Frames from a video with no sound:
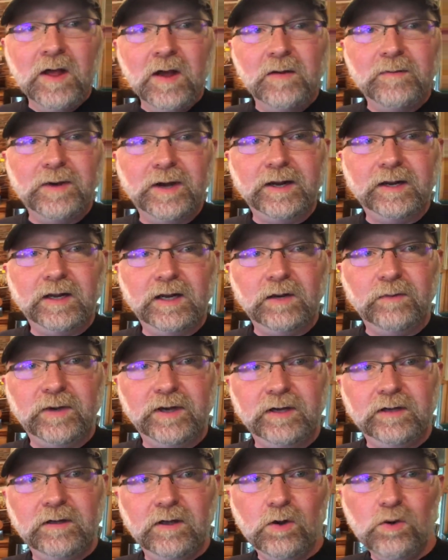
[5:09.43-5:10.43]
But
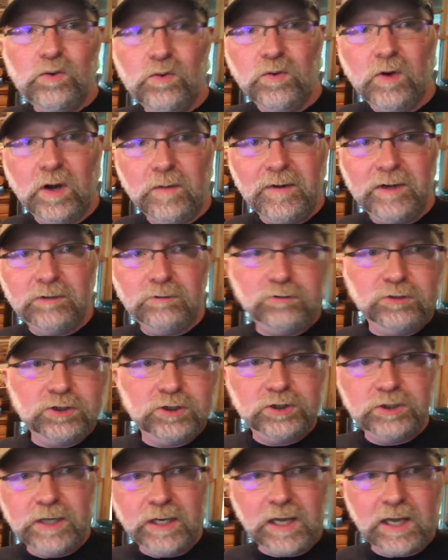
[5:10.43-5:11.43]
anyway, oh, come on,
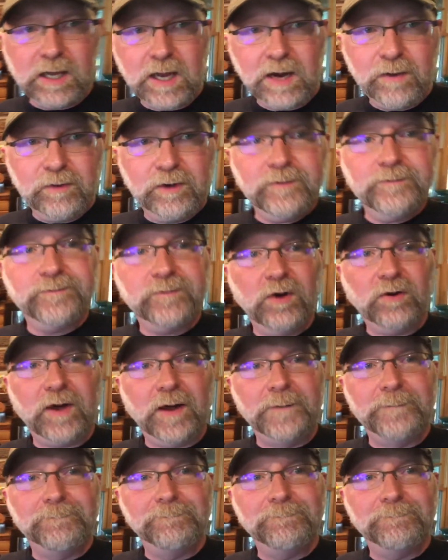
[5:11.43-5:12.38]
shaky camera. Okay.